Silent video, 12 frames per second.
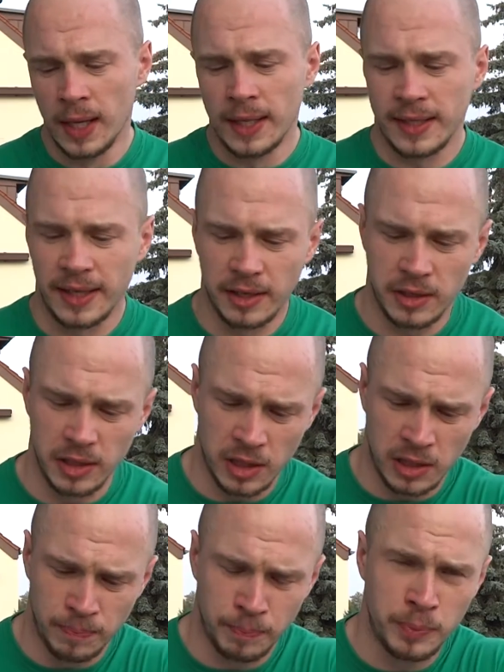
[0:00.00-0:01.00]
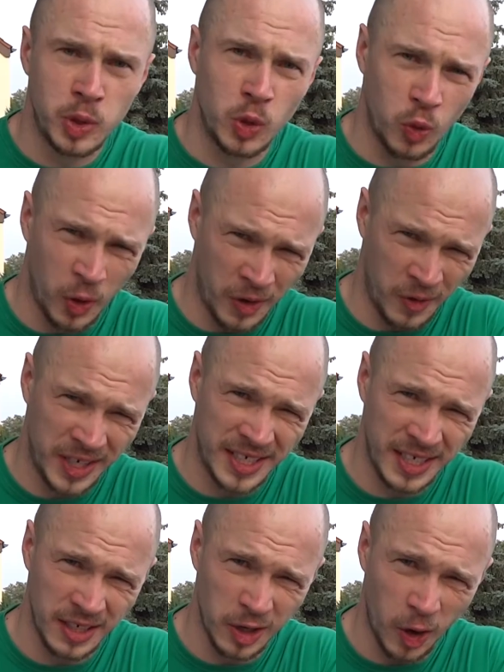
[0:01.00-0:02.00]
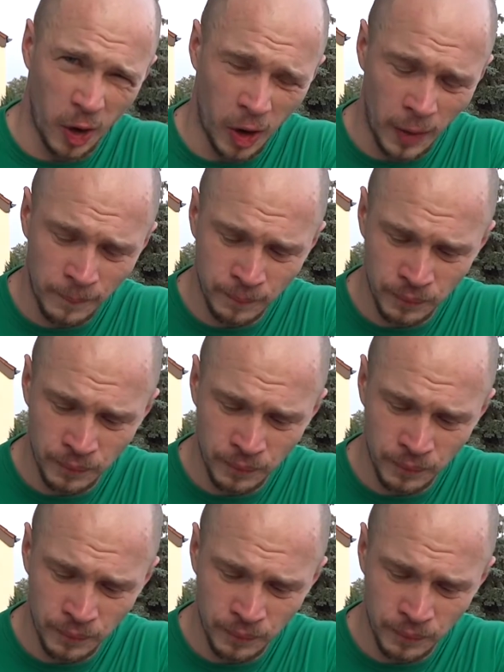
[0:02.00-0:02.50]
there's this purity law